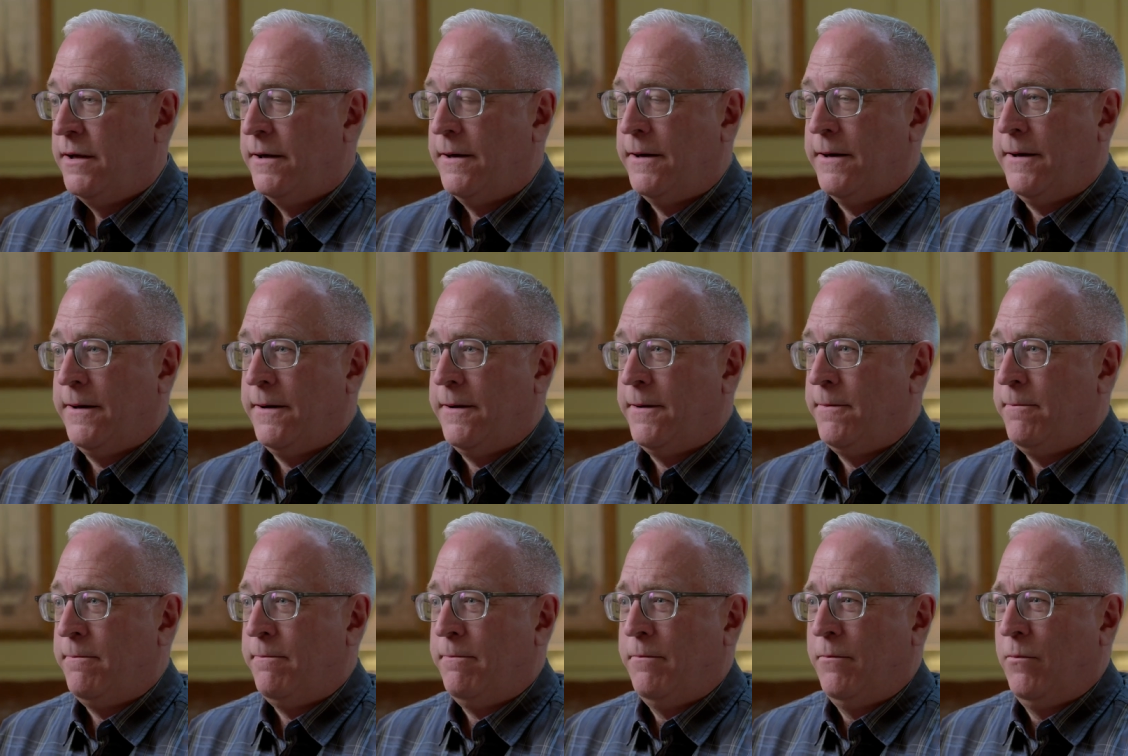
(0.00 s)

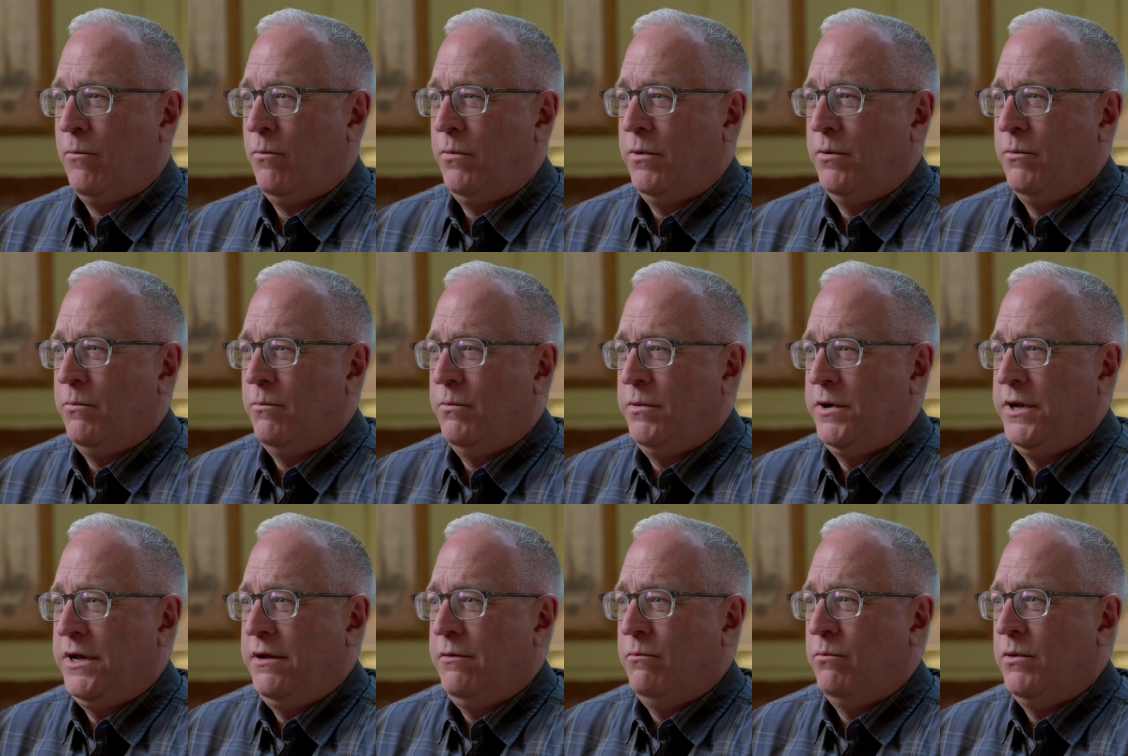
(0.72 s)
um,
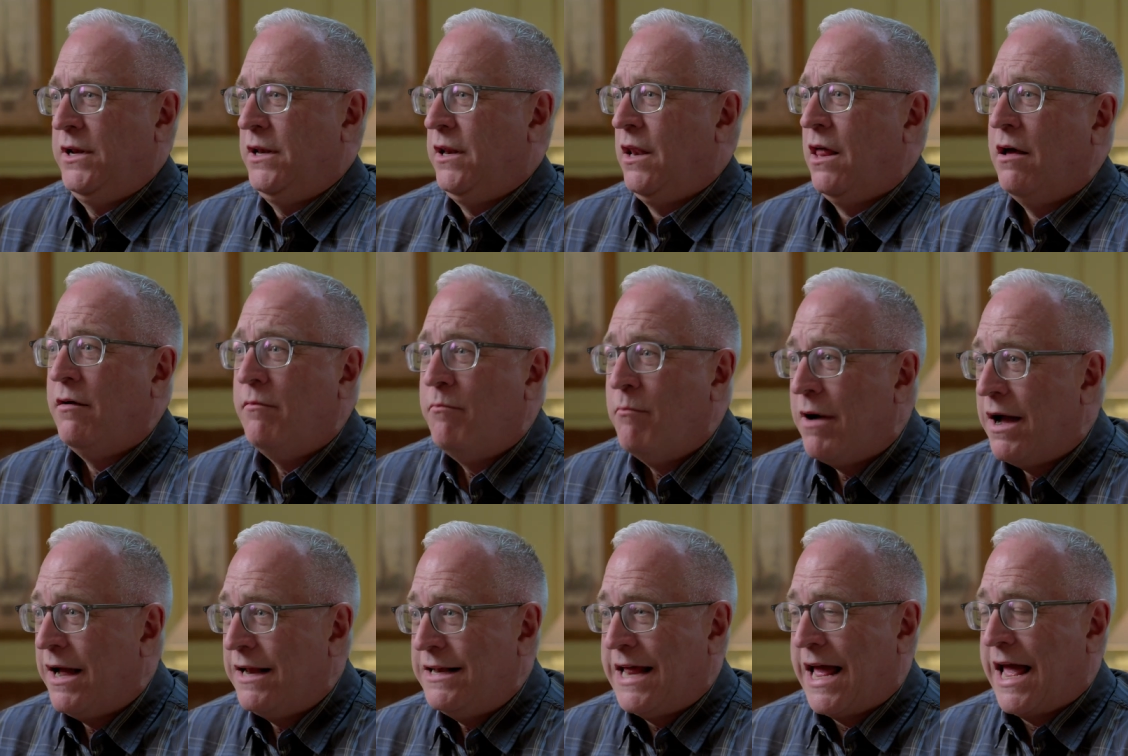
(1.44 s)
we we love
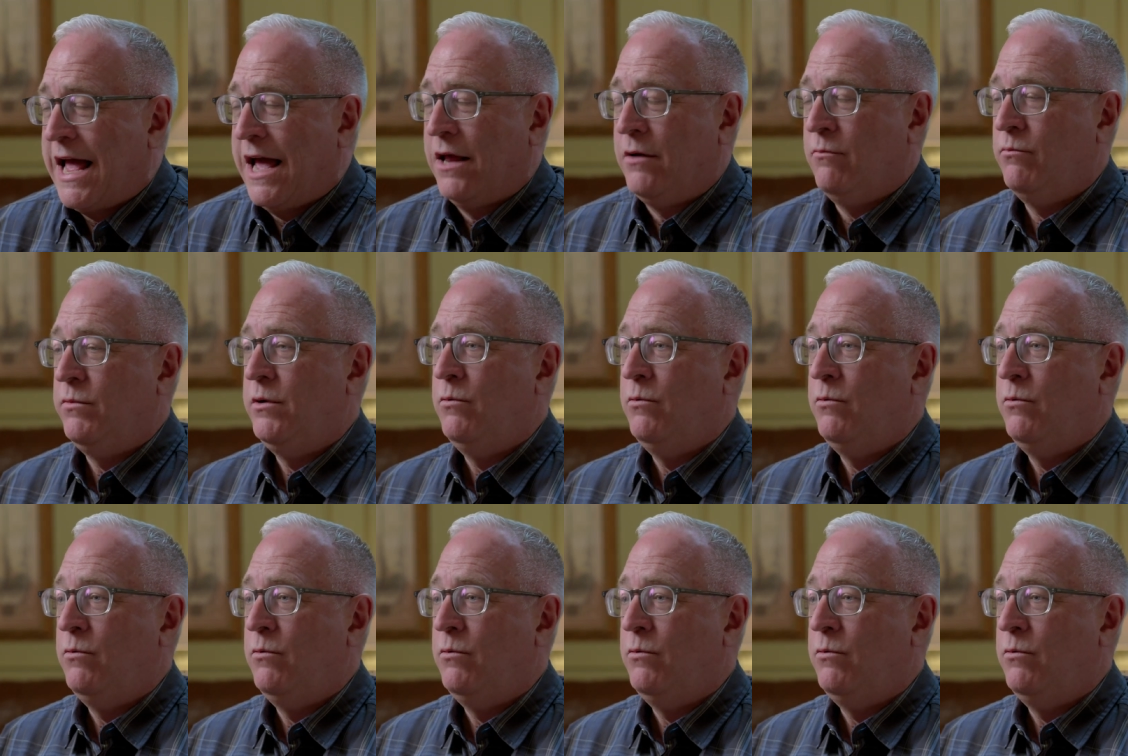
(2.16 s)
my dad.